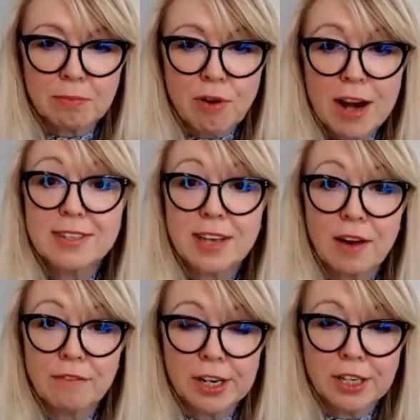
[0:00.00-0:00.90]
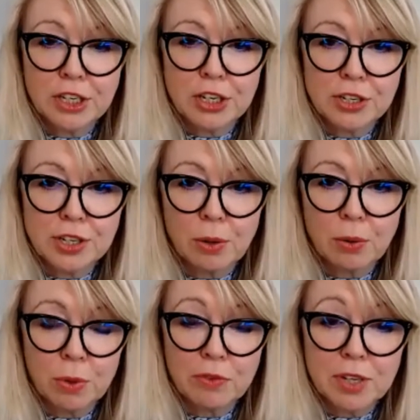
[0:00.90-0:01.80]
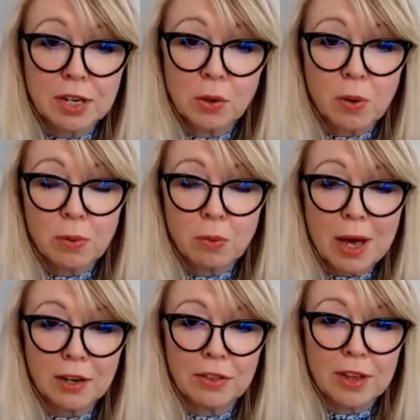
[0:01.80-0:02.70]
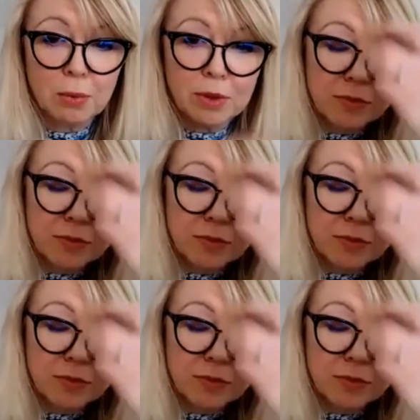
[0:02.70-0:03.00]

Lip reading: press coverage, so we've done quite well on that.